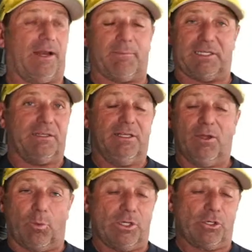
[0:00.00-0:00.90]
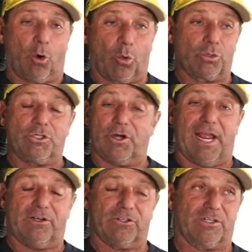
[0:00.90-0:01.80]
I mean, when you're holding in your
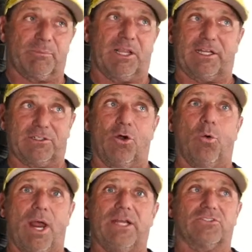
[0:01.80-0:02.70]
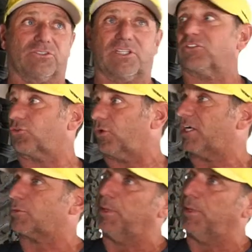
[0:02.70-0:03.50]
hand, you're going to be like, no way does this thing stretch.